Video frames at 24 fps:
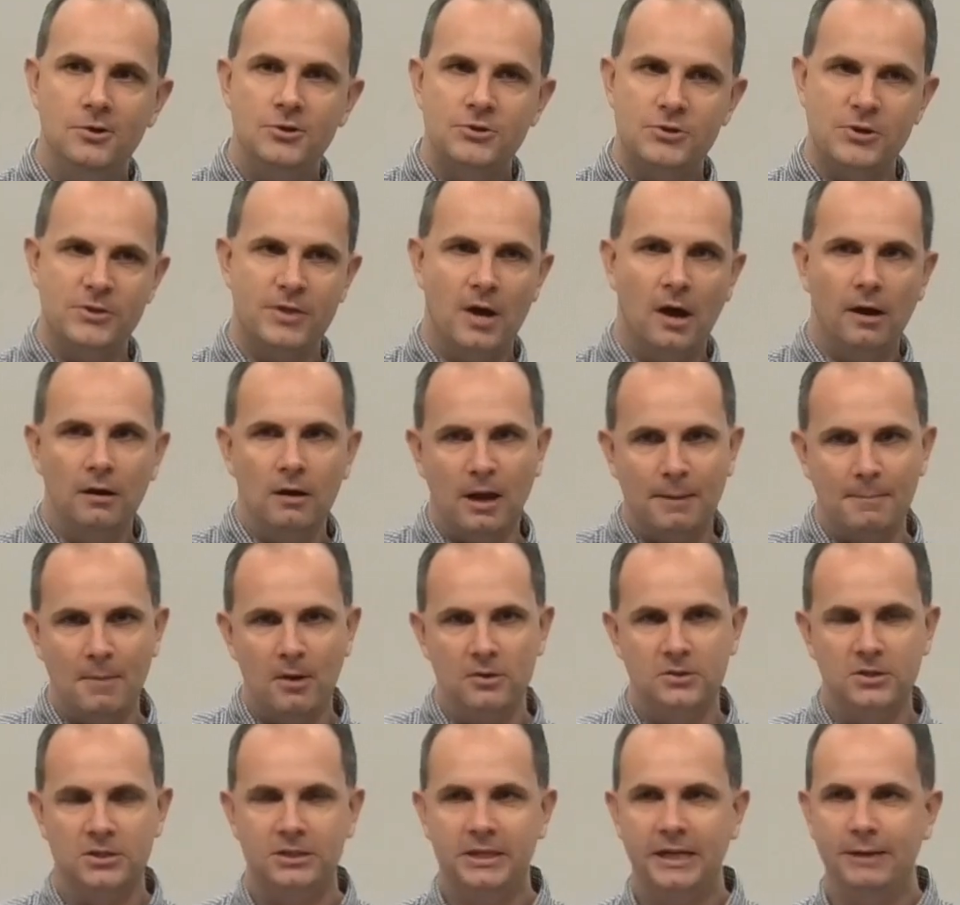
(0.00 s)
So that, unlike
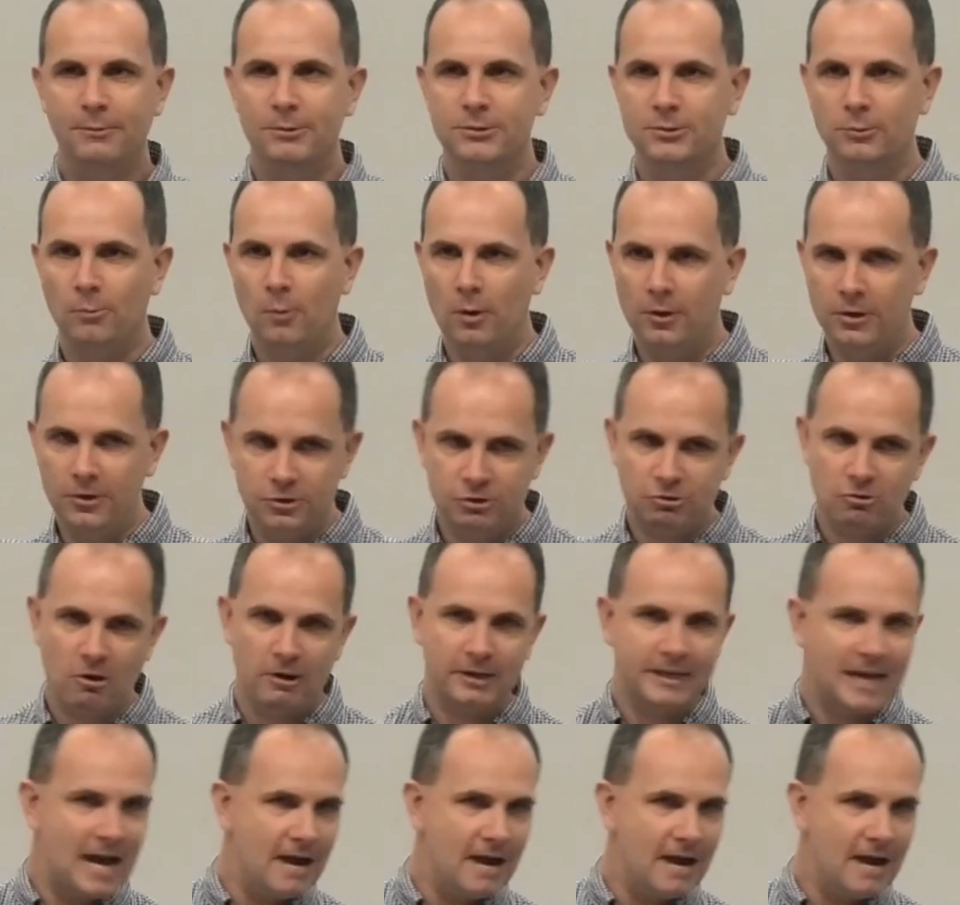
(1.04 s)
Moses, he wasn't one who struck